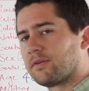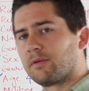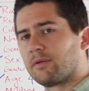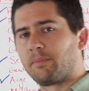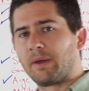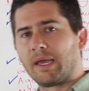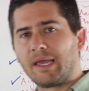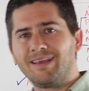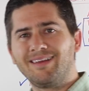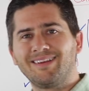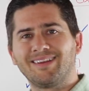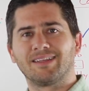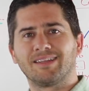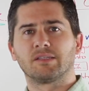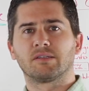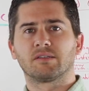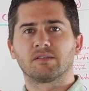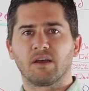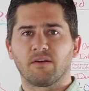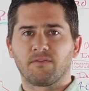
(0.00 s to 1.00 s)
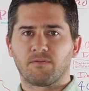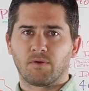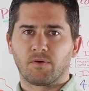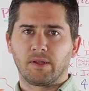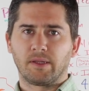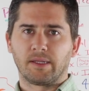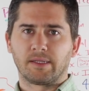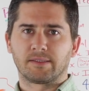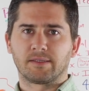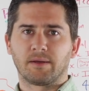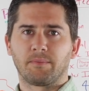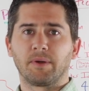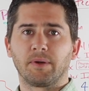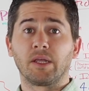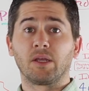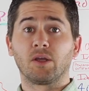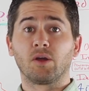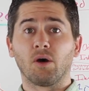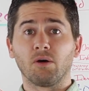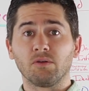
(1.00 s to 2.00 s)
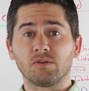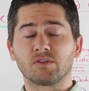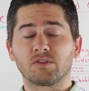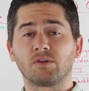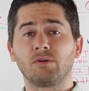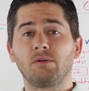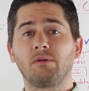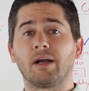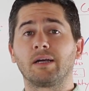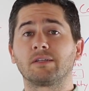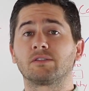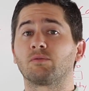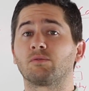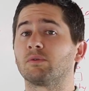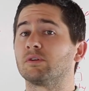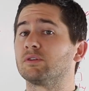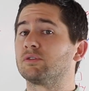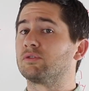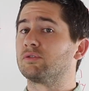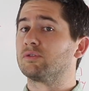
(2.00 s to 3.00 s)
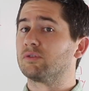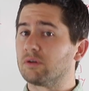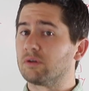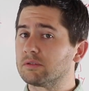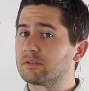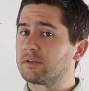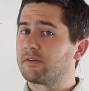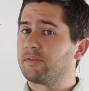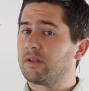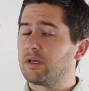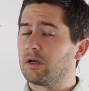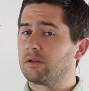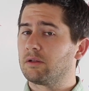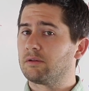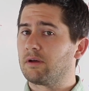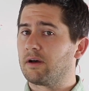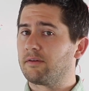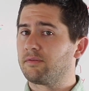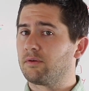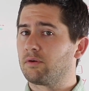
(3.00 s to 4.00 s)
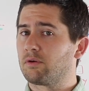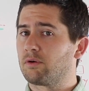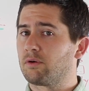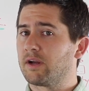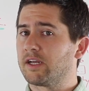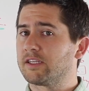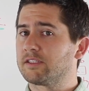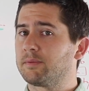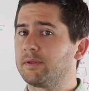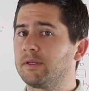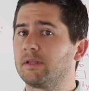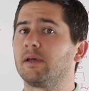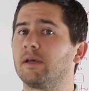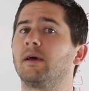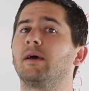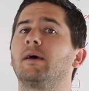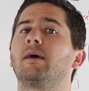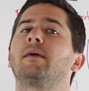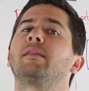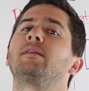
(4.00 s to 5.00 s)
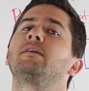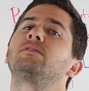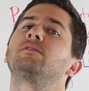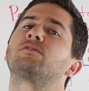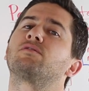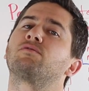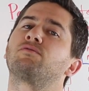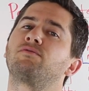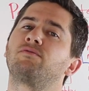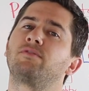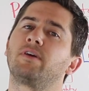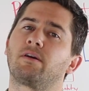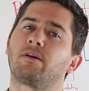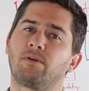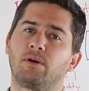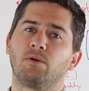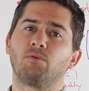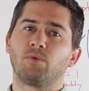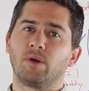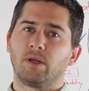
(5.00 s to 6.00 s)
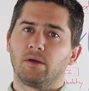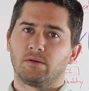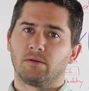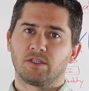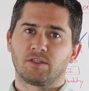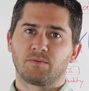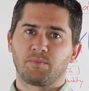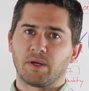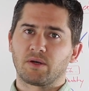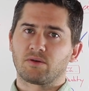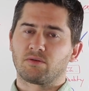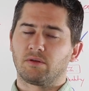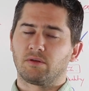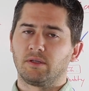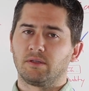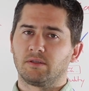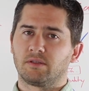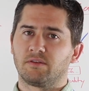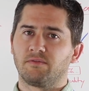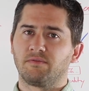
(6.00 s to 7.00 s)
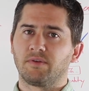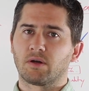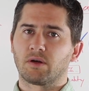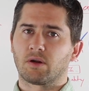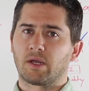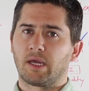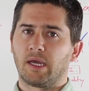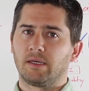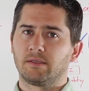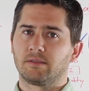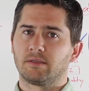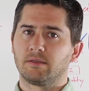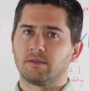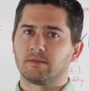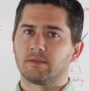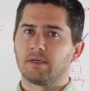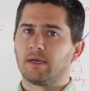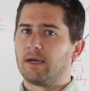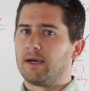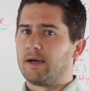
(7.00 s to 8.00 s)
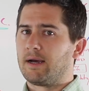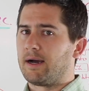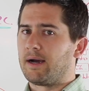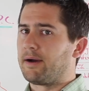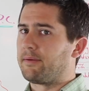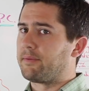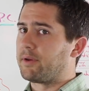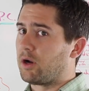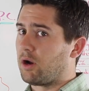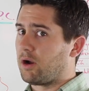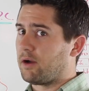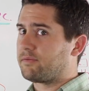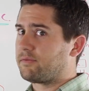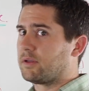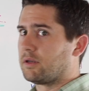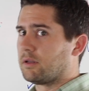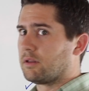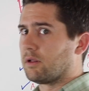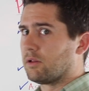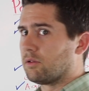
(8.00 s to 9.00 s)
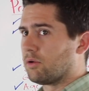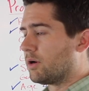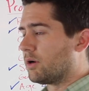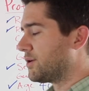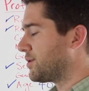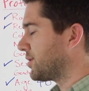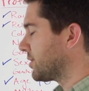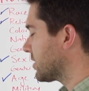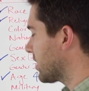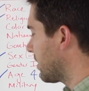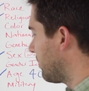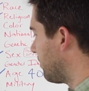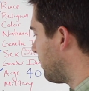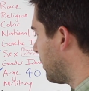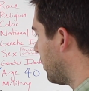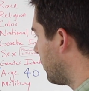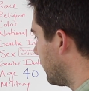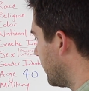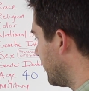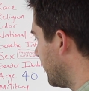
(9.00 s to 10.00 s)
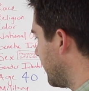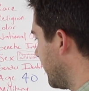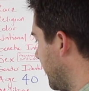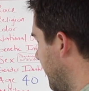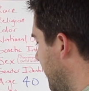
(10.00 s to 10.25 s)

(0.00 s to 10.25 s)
the pain and suffering that somebody goes through as a result of the unlawful harassment. These are very real, especially in severe cases, um, and often the largest component.